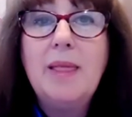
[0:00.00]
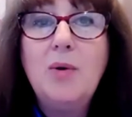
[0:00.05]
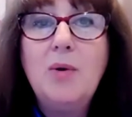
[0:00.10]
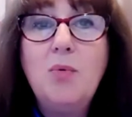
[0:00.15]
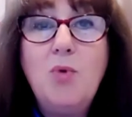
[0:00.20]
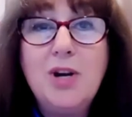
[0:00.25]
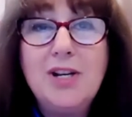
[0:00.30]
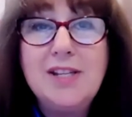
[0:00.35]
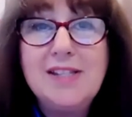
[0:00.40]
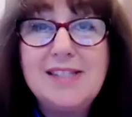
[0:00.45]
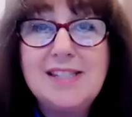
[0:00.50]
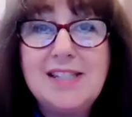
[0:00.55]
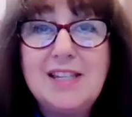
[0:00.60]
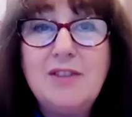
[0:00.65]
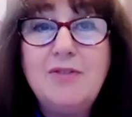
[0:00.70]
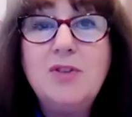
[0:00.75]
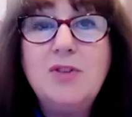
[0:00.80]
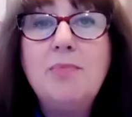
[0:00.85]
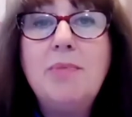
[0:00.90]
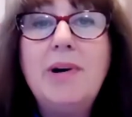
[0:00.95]
what is
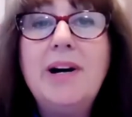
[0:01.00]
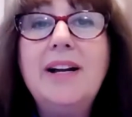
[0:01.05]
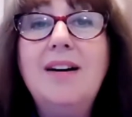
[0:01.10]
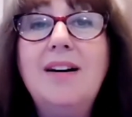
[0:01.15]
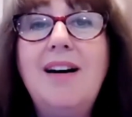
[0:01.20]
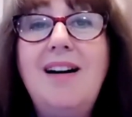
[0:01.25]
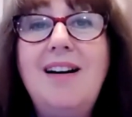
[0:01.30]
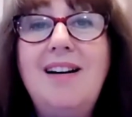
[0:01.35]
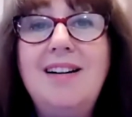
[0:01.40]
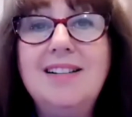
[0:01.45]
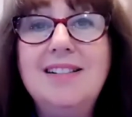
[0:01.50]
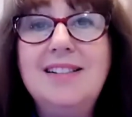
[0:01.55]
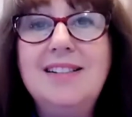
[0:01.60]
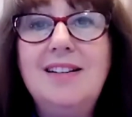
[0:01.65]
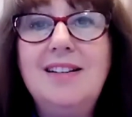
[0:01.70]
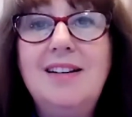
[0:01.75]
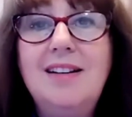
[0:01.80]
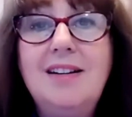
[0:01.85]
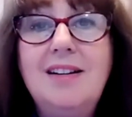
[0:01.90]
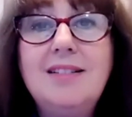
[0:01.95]
given by God
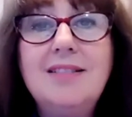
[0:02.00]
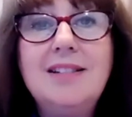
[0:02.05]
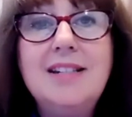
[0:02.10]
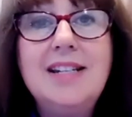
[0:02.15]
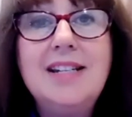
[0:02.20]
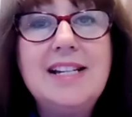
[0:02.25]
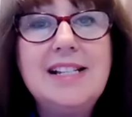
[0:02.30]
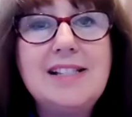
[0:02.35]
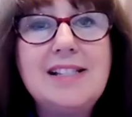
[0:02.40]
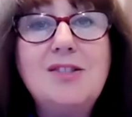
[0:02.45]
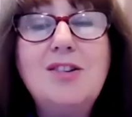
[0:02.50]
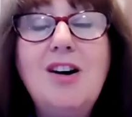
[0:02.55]
unless